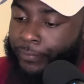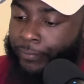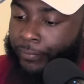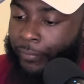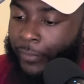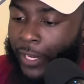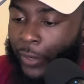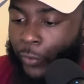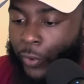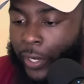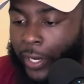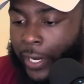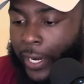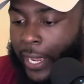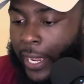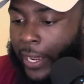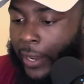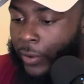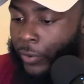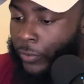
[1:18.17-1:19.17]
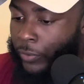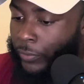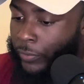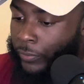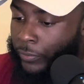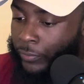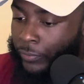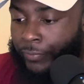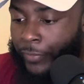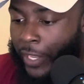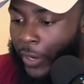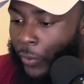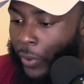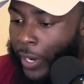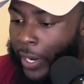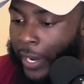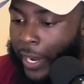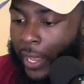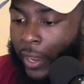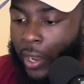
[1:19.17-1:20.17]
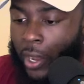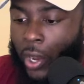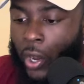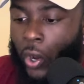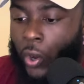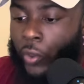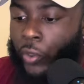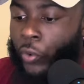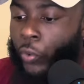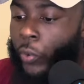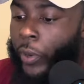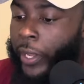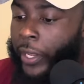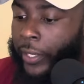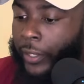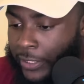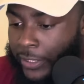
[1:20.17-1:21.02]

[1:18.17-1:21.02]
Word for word: They run it down. They run it down all the way